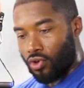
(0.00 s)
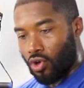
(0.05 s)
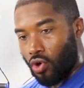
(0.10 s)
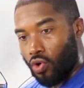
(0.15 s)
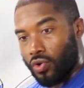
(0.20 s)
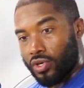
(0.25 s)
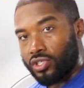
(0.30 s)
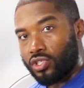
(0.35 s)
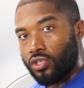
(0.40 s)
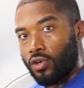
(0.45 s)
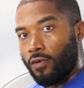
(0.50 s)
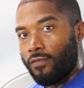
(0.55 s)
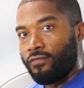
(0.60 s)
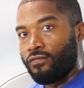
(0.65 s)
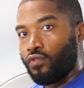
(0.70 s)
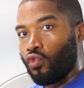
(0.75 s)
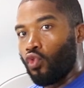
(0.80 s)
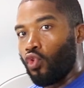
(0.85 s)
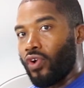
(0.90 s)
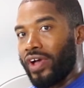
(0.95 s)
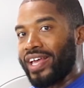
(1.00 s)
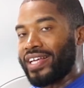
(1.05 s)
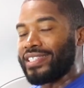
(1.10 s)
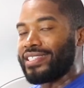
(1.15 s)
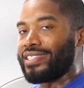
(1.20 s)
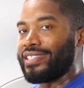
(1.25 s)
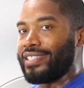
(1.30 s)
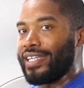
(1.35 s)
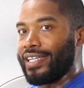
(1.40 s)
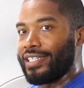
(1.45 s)
go into a full
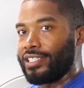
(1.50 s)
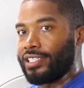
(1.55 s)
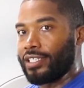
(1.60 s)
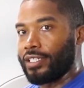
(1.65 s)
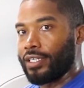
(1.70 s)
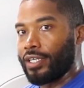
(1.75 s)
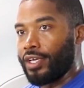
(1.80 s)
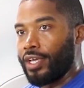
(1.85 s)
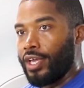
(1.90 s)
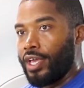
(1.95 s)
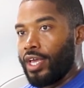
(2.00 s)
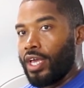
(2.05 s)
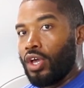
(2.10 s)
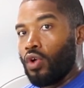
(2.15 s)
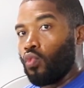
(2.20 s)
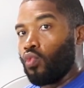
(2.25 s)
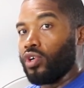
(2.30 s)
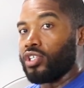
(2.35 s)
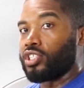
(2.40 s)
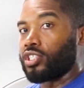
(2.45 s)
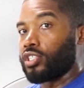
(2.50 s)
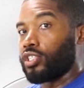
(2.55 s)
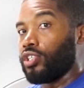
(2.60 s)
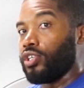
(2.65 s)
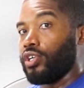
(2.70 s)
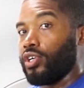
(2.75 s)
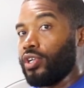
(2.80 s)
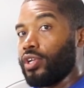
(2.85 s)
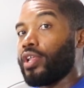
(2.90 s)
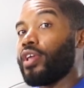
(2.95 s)
extension, which
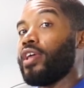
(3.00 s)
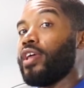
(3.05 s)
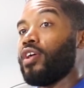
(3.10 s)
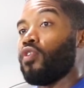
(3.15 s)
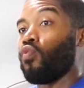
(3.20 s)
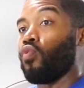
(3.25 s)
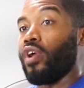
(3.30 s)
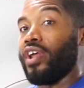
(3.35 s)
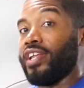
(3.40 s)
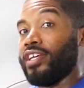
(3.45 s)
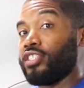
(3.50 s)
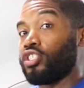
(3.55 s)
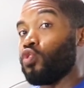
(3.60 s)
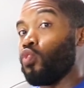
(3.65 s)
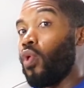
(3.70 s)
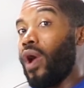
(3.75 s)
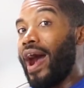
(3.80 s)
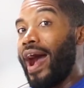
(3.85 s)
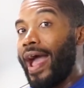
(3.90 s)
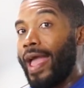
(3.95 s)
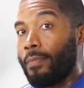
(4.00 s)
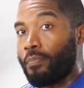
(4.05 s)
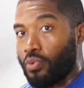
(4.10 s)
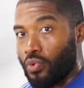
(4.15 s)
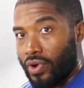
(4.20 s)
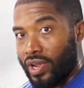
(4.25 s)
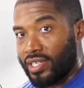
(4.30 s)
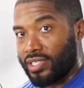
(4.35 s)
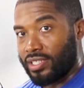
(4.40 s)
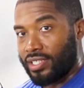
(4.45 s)
could run into
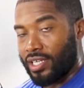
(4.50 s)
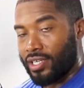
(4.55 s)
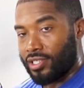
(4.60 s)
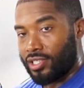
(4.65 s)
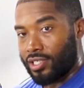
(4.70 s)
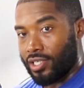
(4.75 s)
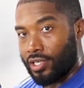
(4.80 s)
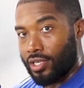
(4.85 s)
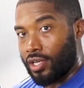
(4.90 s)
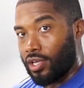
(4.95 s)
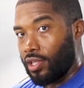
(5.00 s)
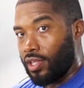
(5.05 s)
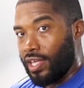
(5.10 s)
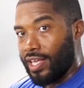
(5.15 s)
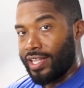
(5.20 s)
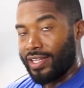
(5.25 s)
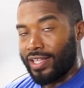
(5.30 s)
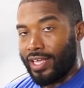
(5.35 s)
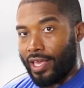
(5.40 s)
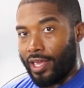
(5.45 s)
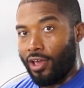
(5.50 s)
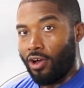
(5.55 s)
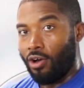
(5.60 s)
hyperextension in the